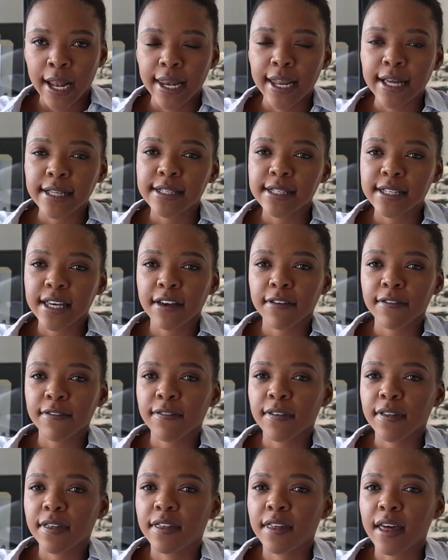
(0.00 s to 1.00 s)
Let's
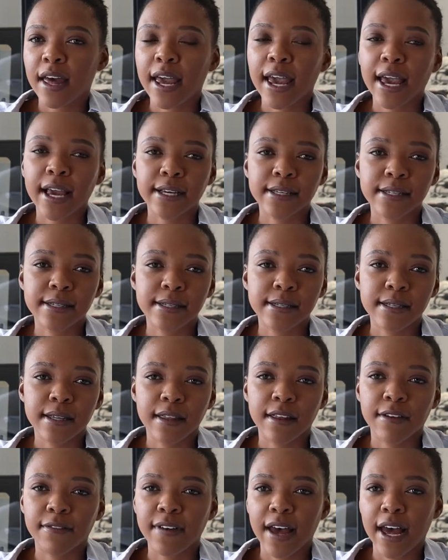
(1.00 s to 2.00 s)
give the x
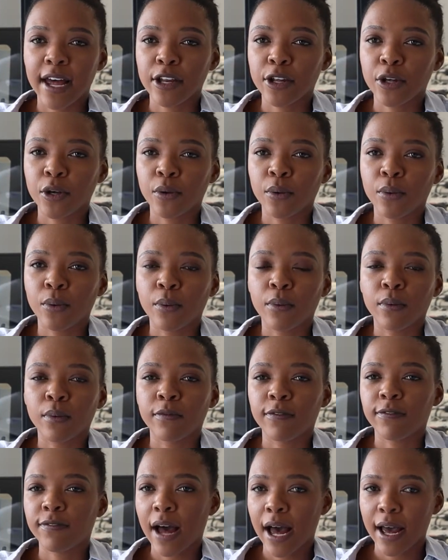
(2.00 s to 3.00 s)
the value
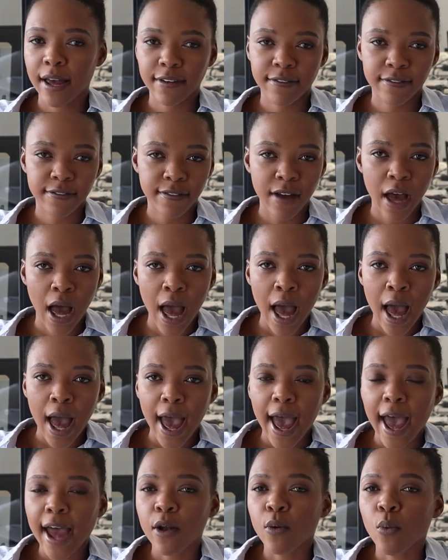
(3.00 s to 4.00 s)
5
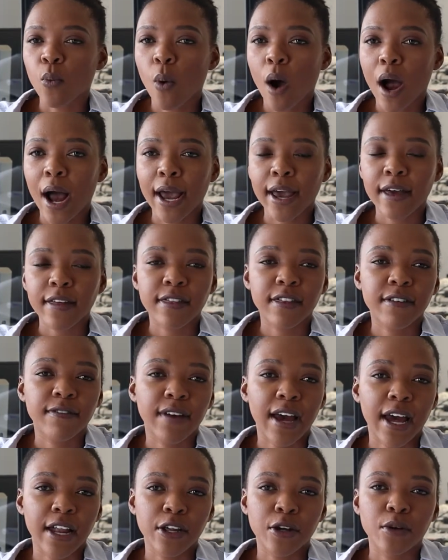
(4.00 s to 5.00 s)
and y the
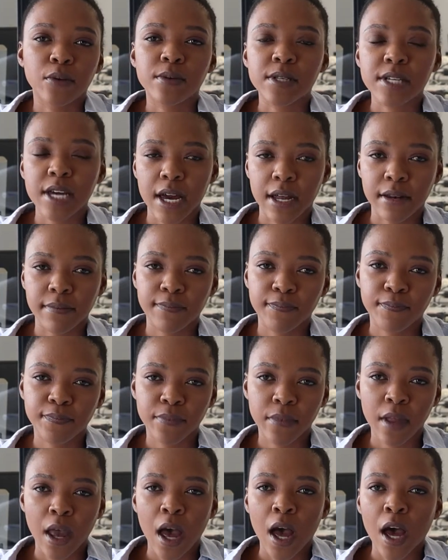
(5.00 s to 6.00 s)
value 10.
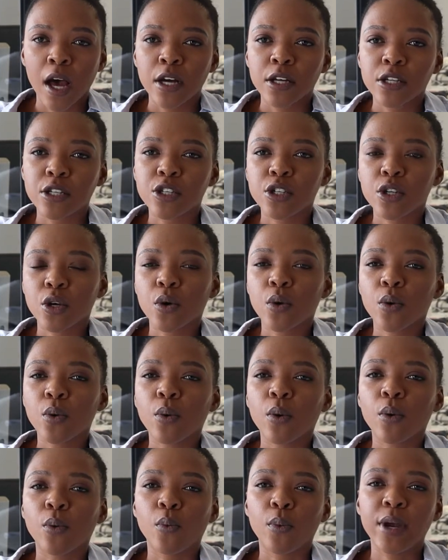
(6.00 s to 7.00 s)

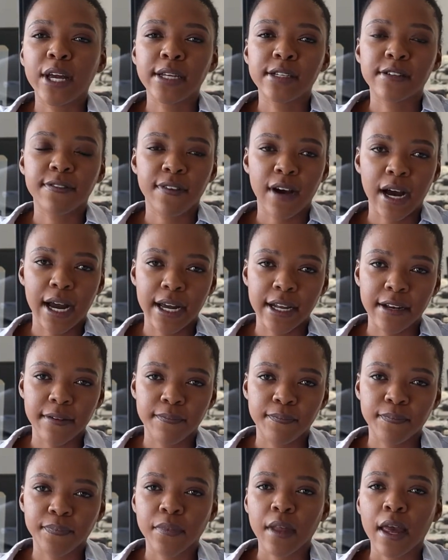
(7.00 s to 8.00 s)
So we define
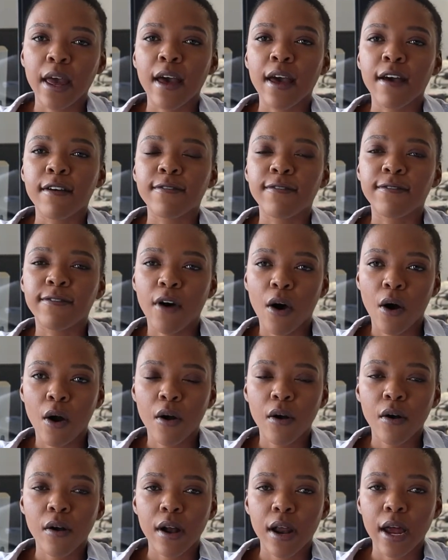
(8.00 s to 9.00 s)

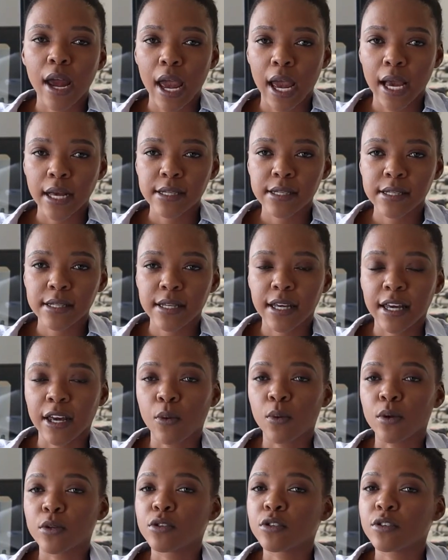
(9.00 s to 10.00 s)
var x
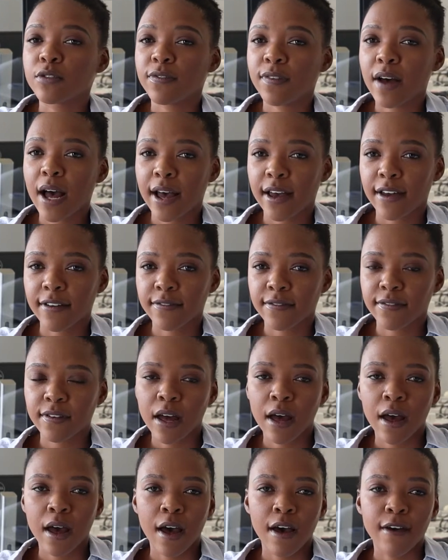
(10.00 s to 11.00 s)
equals to 5,
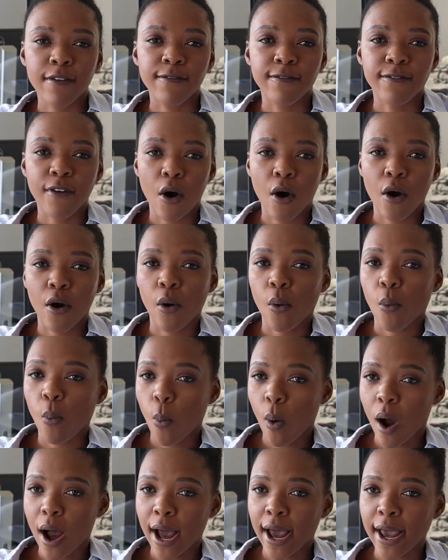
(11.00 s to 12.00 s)
var
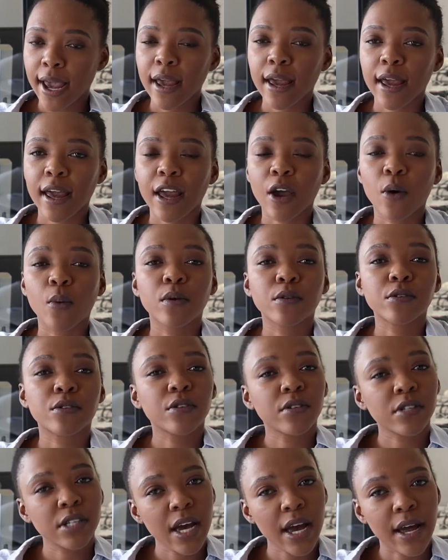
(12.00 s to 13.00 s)
y equals
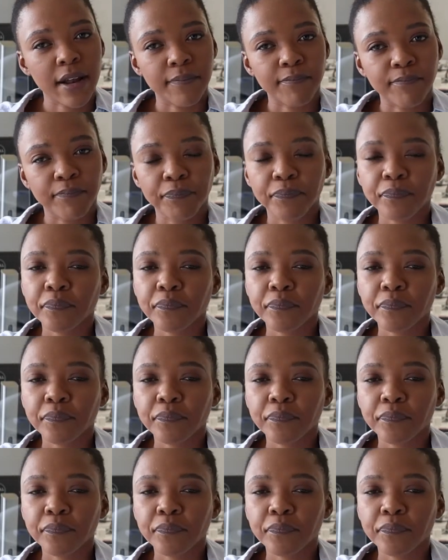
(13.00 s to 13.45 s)
to 10.